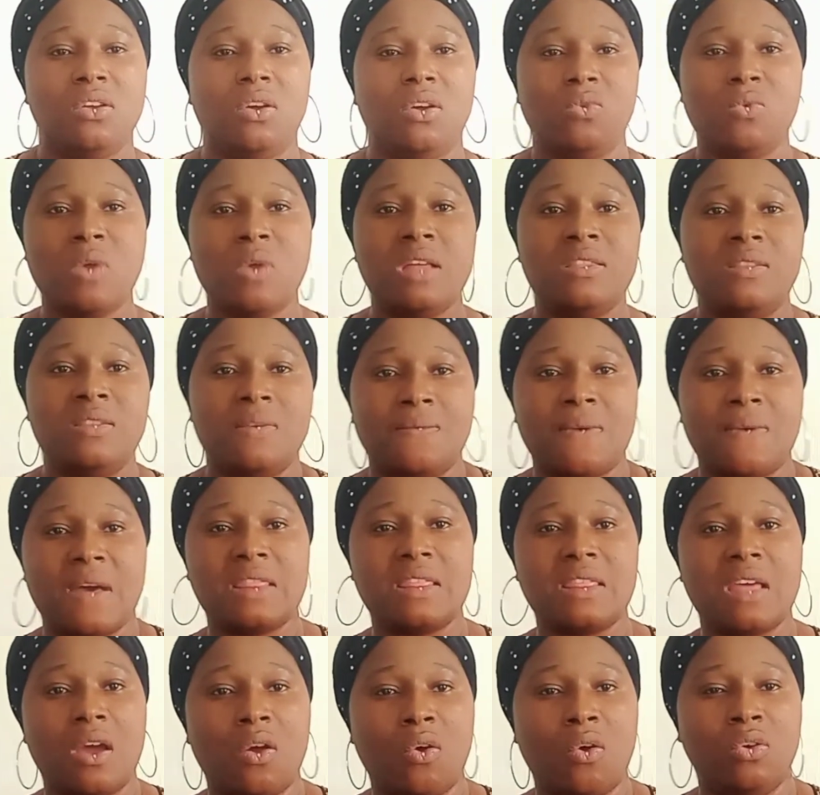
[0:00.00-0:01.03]
you are the
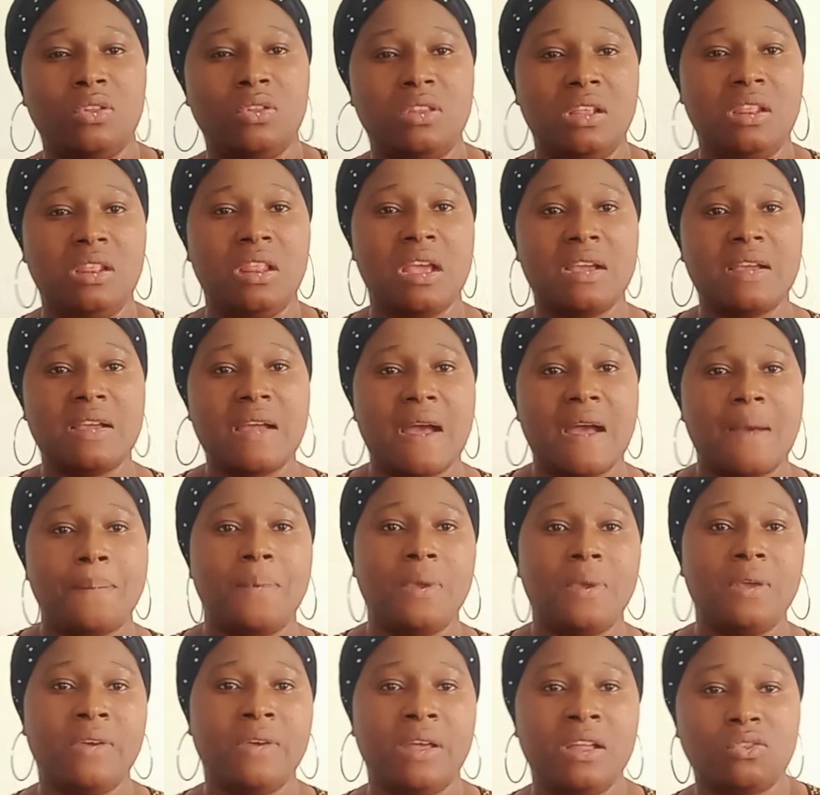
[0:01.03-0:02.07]
father or the legal
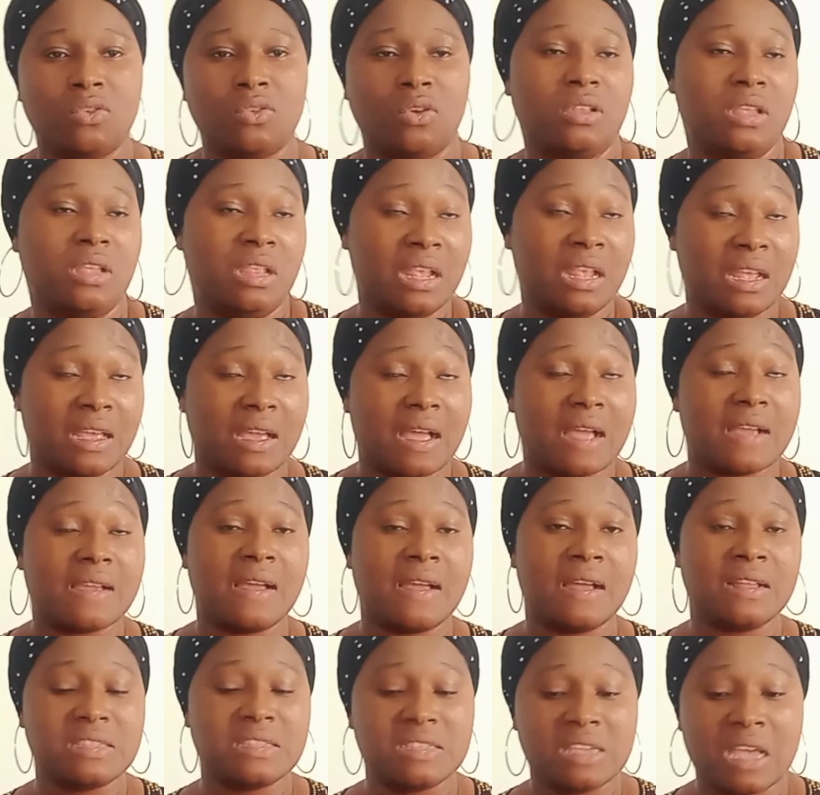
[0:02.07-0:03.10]
parent or the legal
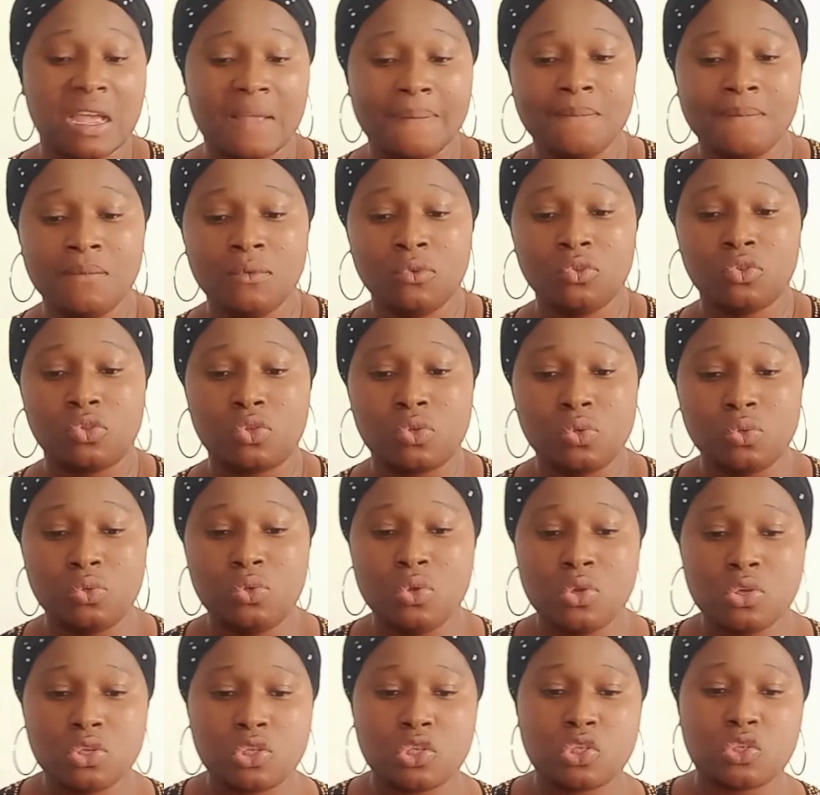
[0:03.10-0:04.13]
guardian to
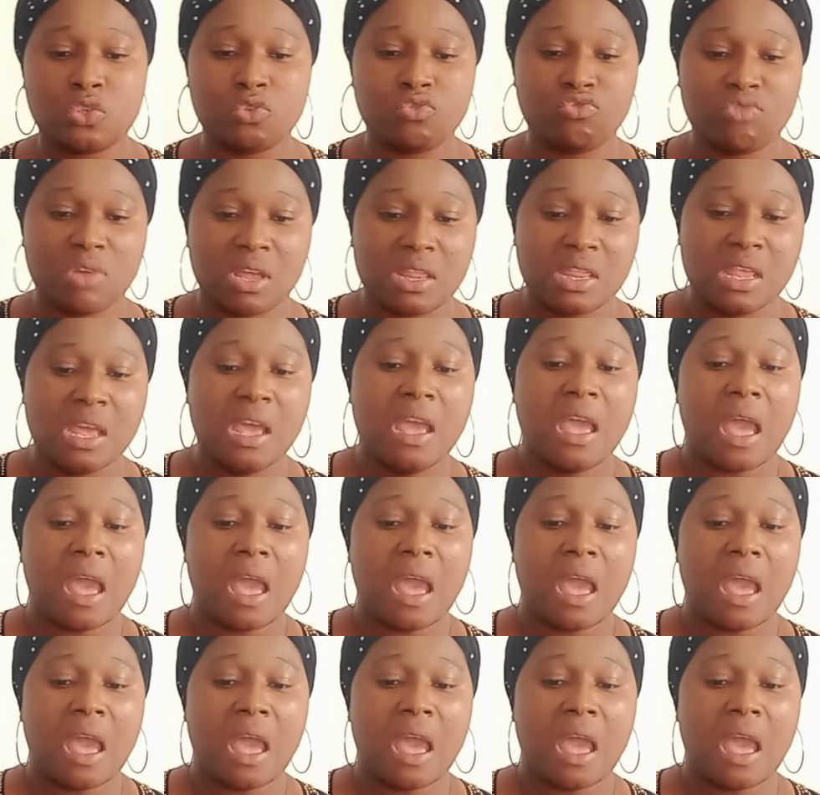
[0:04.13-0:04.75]
those children.